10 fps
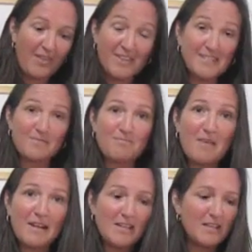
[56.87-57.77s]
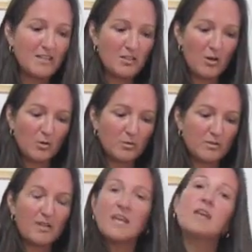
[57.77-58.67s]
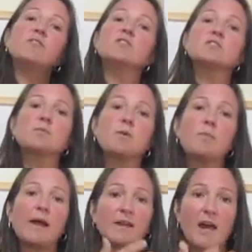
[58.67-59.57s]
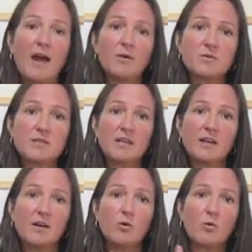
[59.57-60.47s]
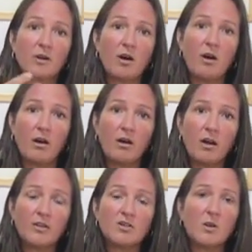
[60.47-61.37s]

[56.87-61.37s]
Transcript: This is many years old. If you're just buying a house here or a car and you